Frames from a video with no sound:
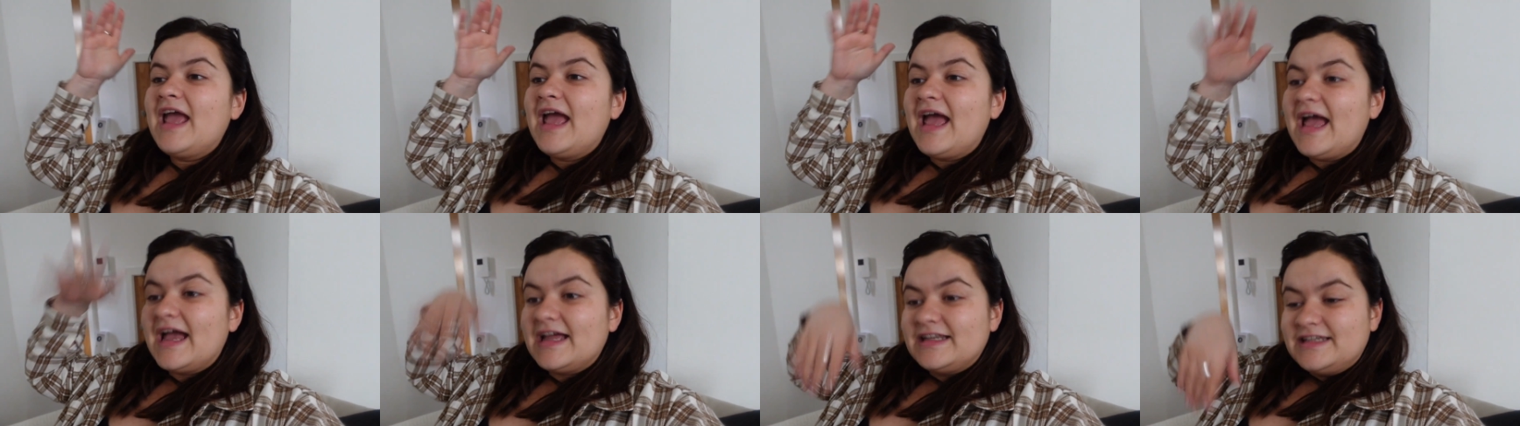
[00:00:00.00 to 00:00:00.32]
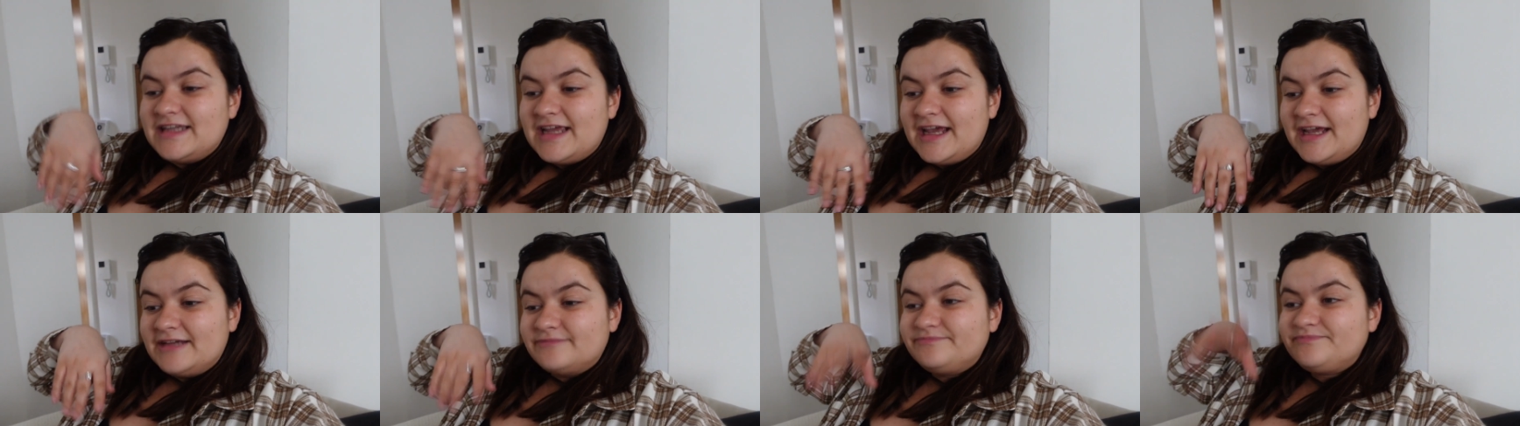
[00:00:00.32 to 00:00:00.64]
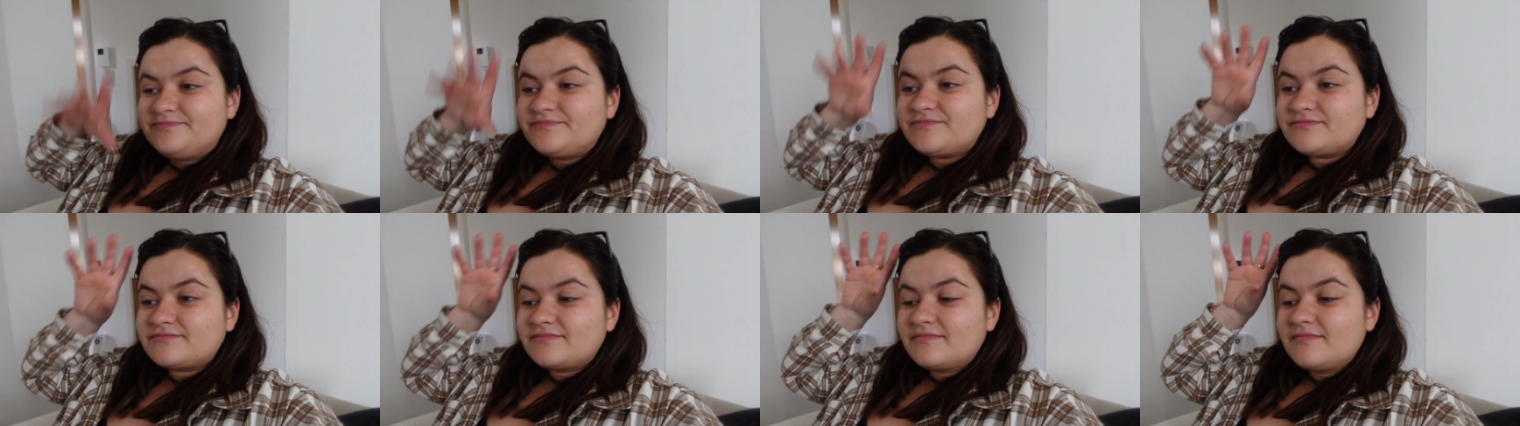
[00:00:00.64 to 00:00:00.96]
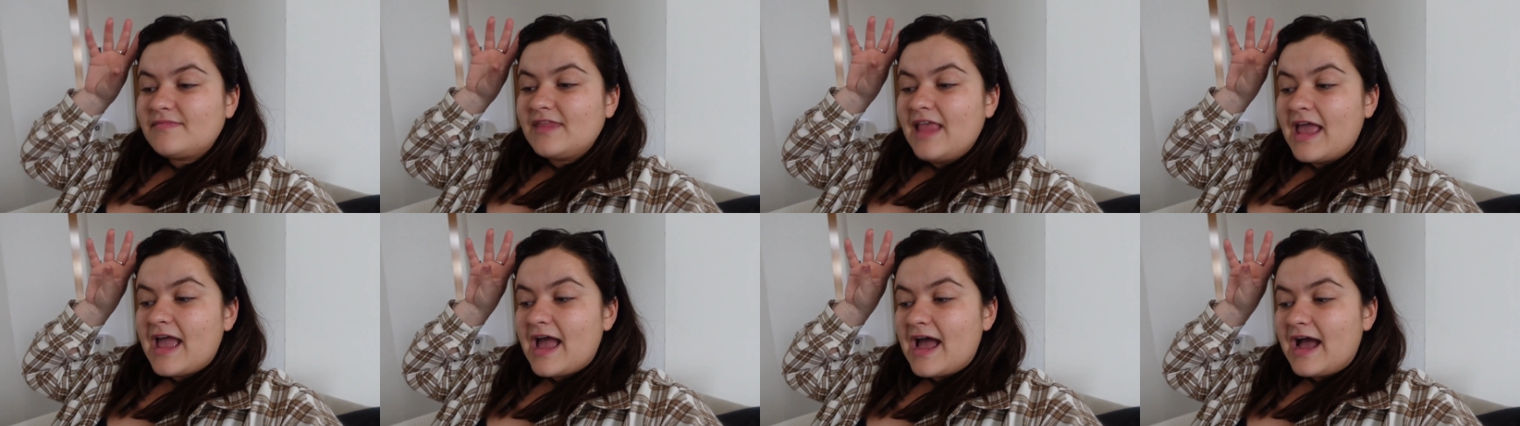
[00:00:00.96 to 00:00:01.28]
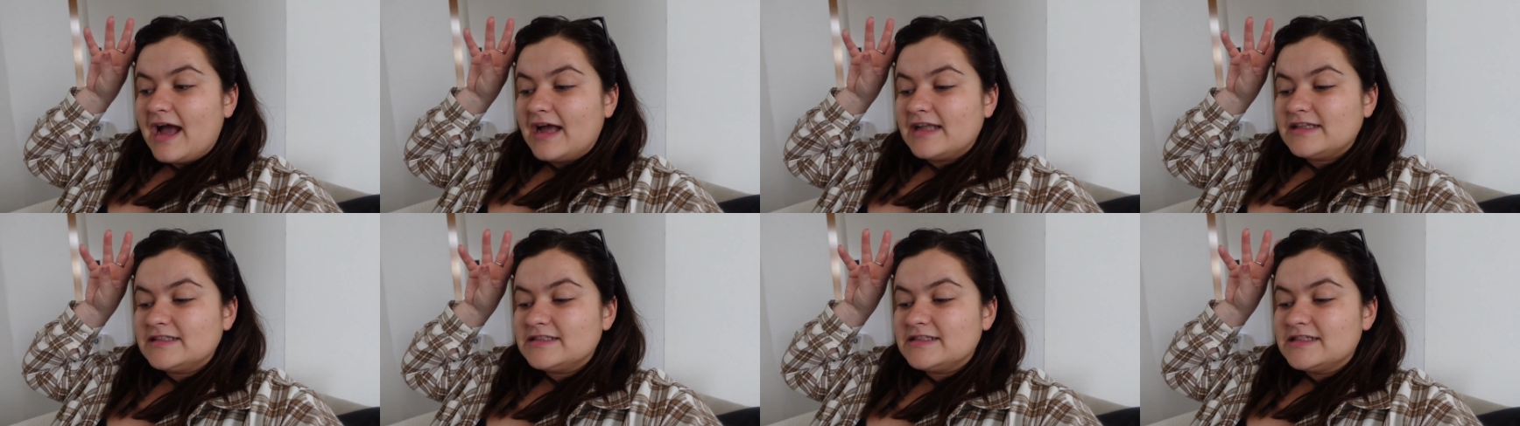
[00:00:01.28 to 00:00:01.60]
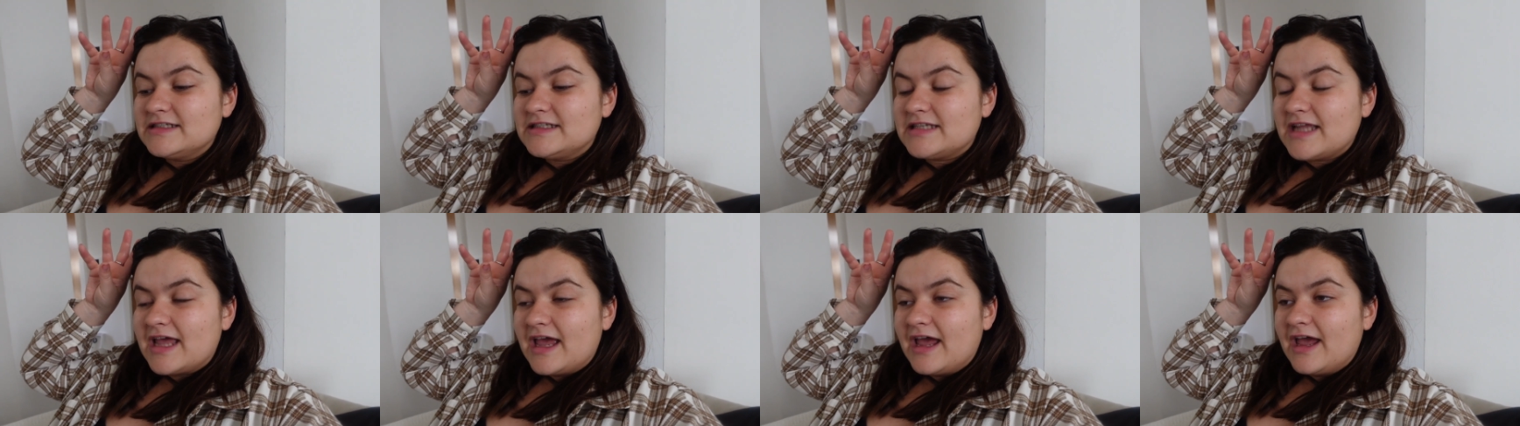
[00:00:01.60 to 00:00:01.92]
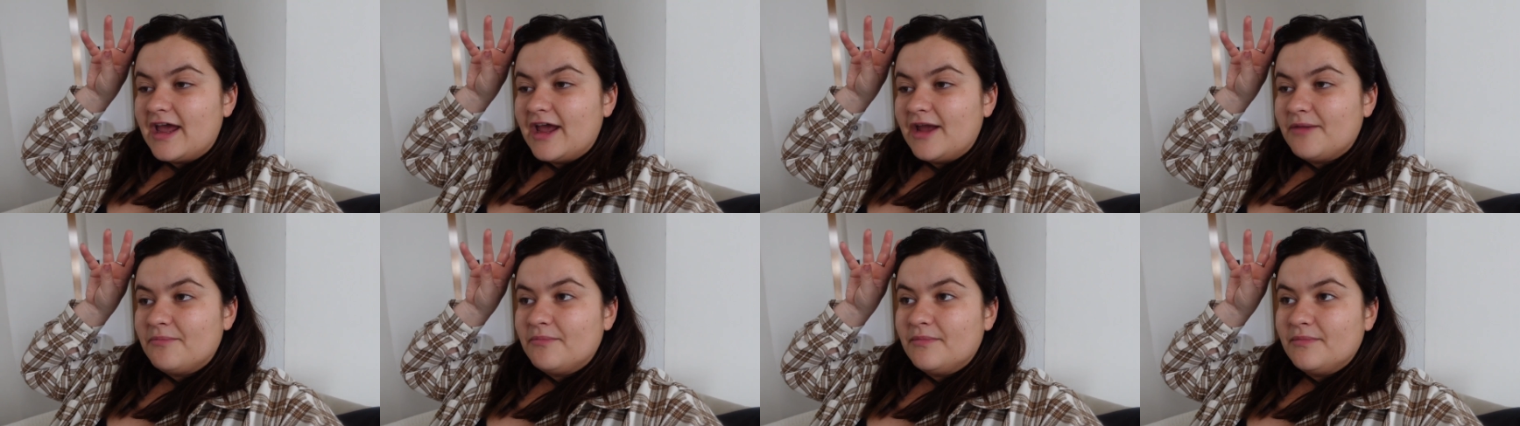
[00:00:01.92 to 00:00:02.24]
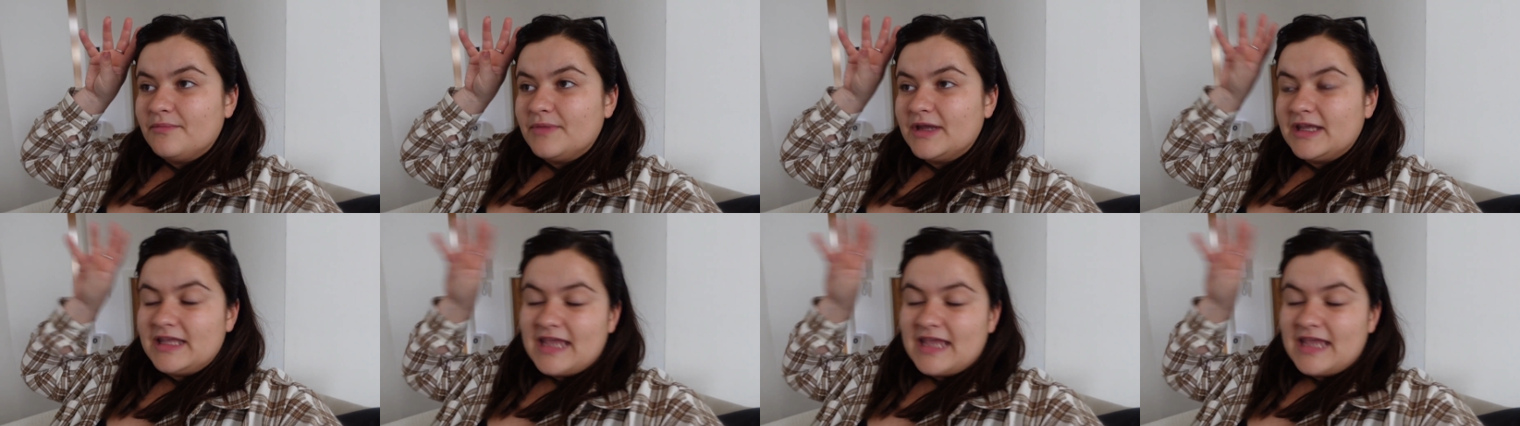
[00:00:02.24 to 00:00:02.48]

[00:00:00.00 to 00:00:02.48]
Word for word: edit, and um,